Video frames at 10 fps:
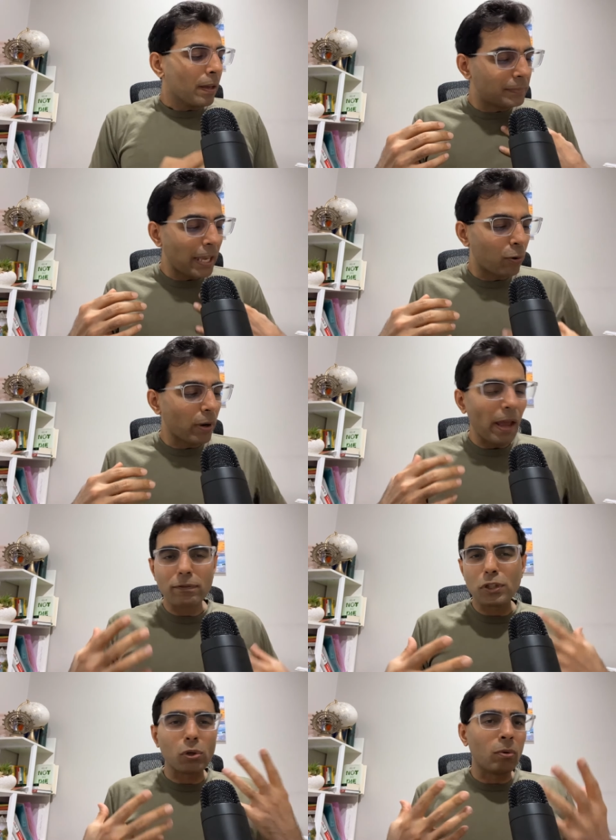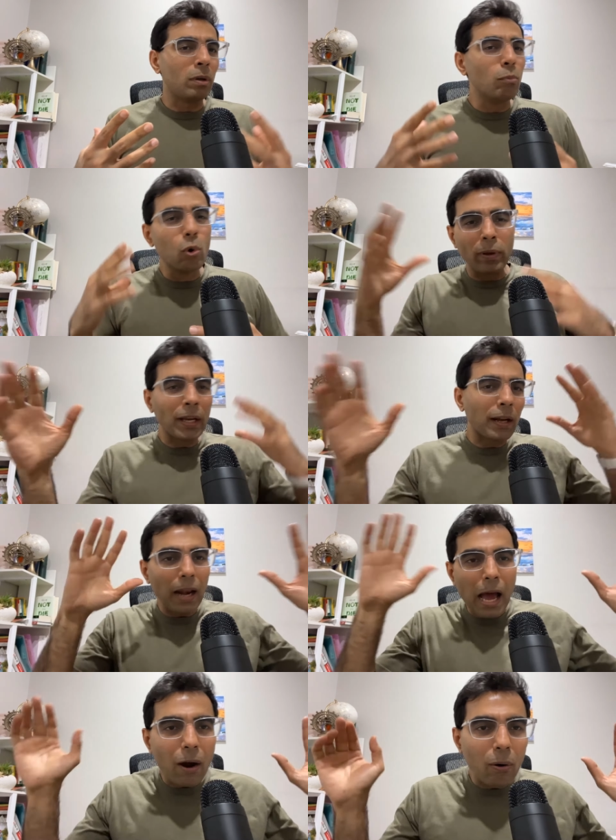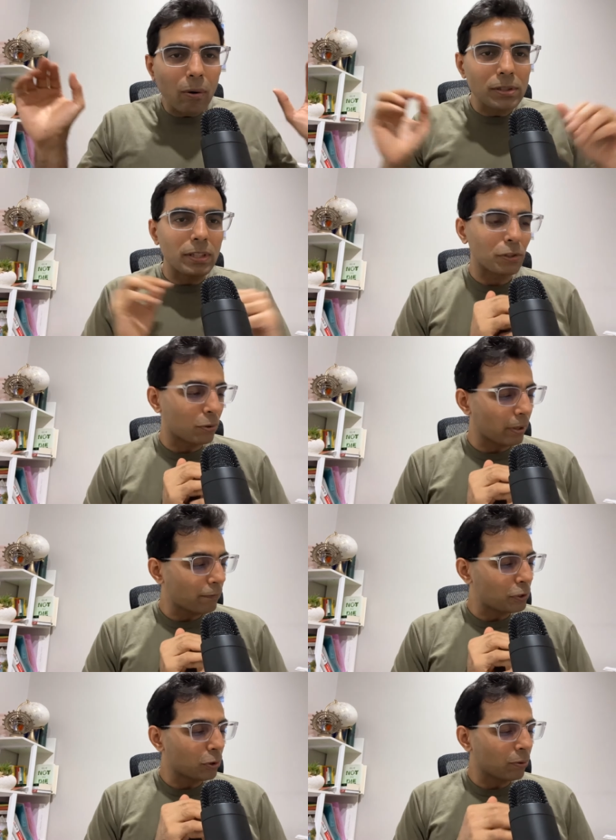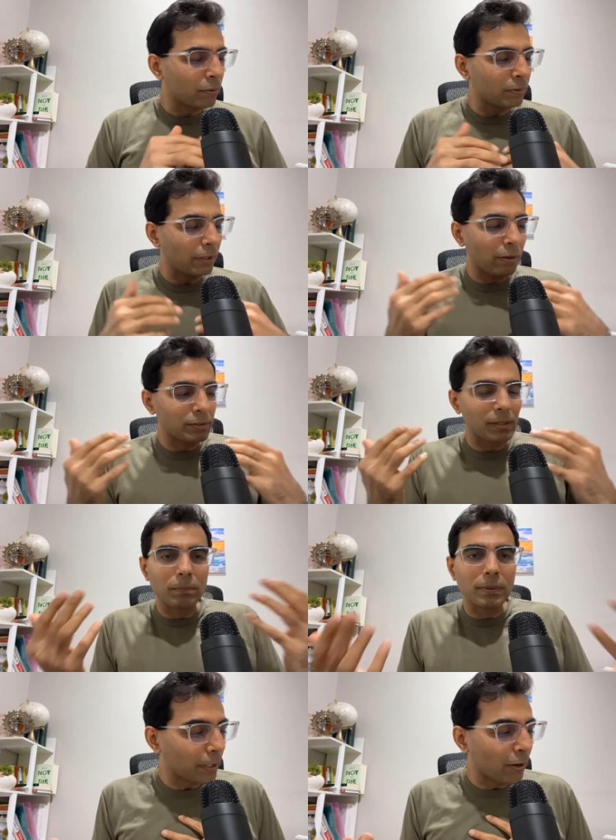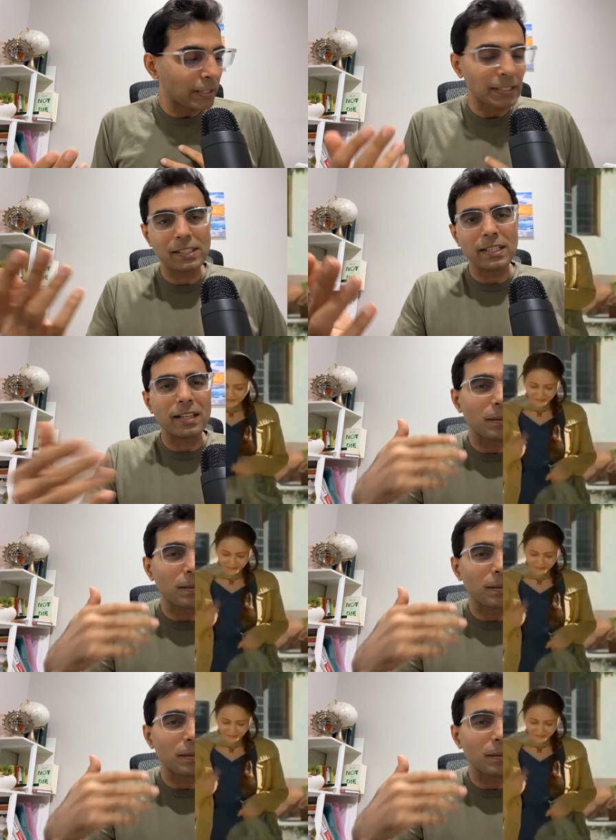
they could have shown moving clouds they could have shown you know some you know as i said